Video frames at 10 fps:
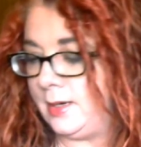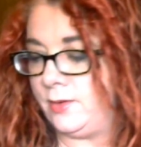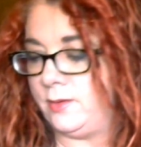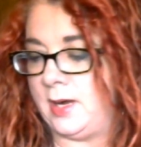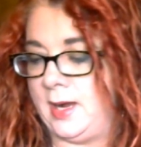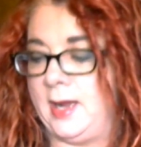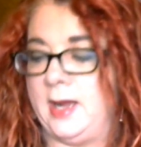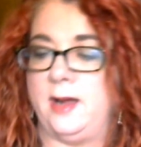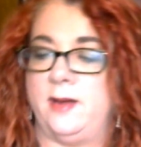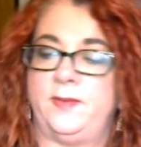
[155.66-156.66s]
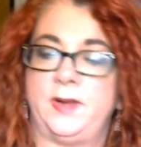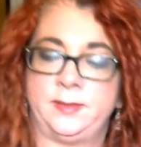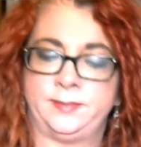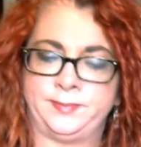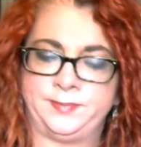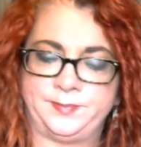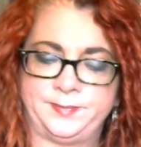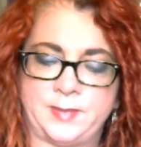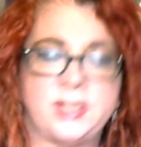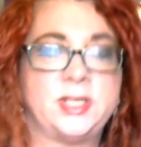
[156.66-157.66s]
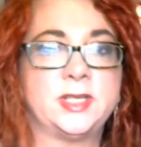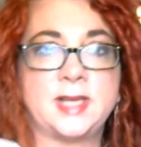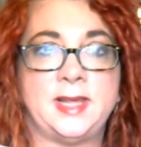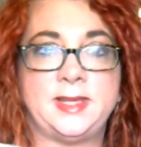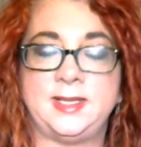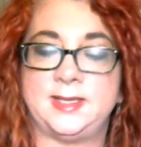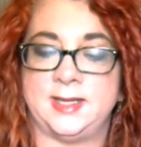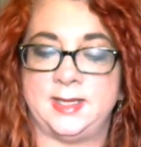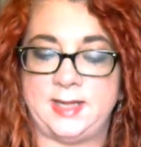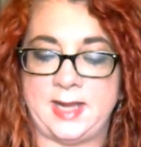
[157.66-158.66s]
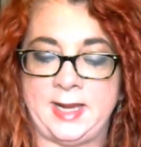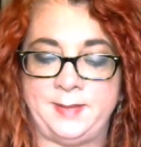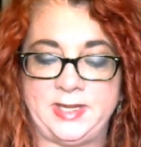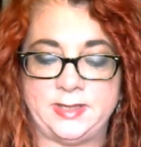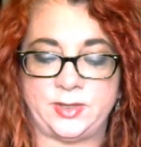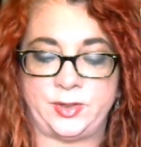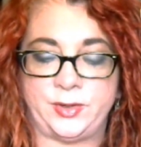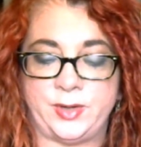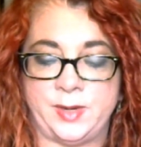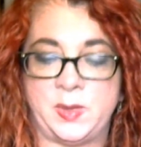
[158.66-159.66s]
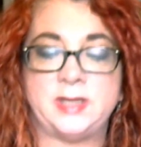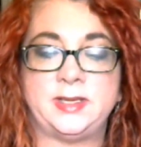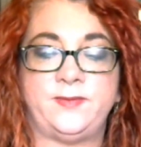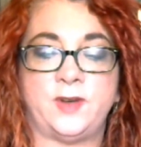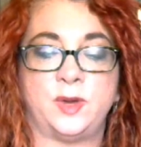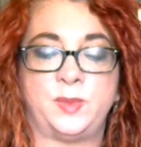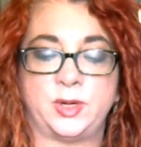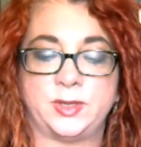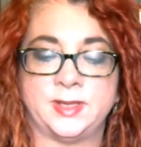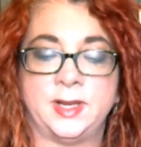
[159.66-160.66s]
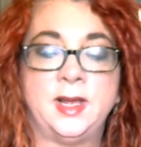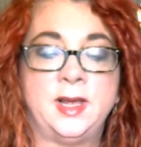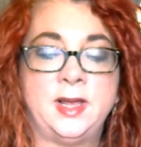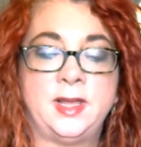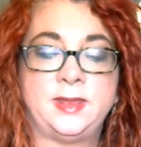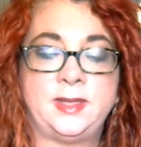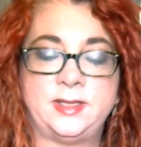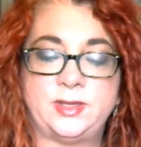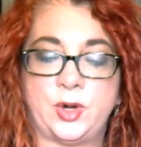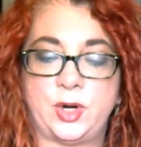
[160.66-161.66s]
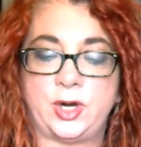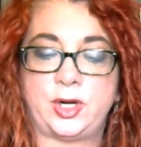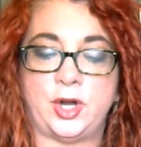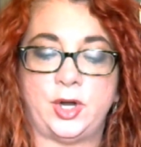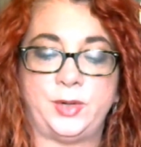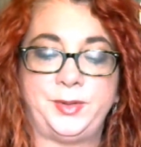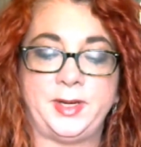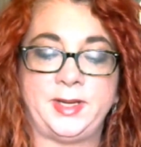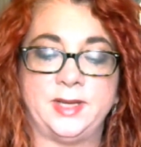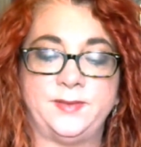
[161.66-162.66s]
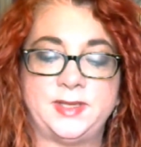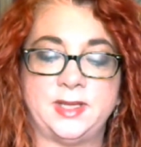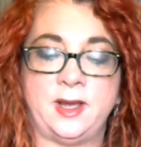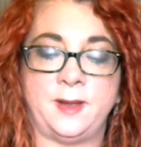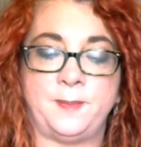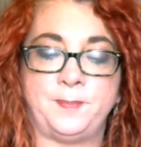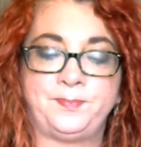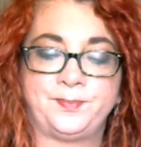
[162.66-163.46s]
Now I just got these in. Amy Zerner and Monty Farber's. These are called Gifts of